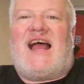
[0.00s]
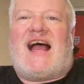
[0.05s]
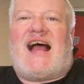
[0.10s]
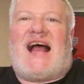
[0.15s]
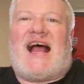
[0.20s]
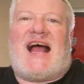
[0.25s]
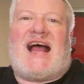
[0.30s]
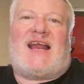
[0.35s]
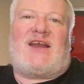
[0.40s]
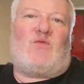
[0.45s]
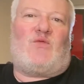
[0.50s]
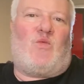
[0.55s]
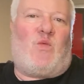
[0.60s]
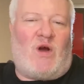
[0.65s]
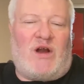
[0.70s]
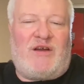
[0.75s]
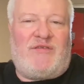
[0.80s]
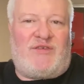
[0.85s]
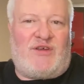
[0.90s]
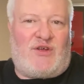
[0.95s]
and
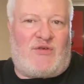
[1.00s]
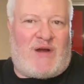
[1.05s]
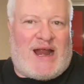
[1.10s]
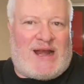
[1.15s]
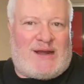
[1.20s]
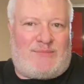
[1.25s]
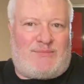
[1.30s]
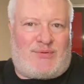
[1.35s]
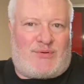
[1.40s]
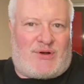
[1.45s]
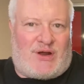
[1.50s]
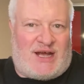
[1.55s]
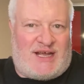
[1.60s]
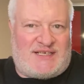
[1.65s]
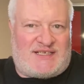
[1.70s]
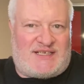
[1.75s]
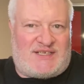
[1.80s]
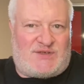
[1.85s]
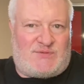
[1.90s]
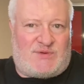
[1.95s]
one of the grand
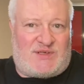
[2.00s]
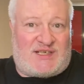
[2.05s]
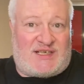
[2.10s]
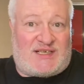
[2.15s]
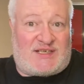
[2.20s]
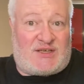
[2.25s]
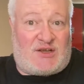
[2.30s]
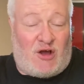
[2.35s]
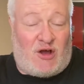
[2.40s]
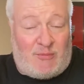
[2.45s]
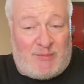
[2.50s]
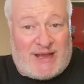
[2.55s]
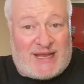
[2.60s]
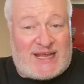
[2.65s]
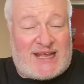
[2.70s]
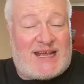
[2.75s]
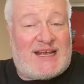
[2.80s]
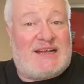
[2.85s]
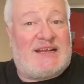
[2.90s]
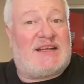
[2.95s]
prizes was this comic.